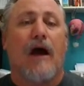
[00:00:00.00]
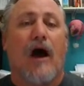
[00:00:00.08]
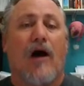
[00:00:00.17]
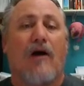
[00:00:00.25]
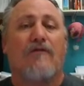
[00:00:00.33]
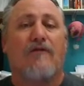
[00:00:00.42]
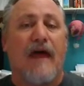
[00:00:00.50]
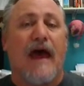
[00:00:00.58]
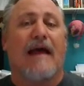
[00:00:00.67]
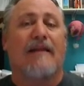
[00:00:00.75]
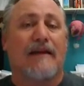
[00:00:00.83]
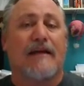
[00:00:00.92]
of
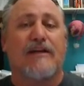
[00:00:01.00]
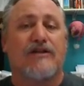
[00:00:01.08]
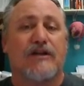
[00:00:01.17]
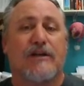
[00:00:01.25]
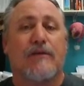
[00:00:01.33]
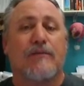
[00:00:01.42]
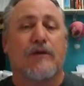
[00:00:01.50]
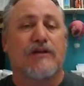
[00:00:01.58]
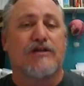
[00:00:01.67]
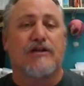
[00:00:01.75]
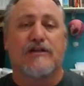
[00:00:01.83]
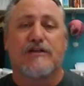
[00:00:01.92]
that Legion,
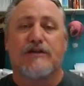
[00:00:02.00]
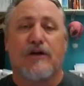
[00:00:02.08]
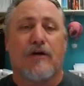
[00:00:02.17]
which is,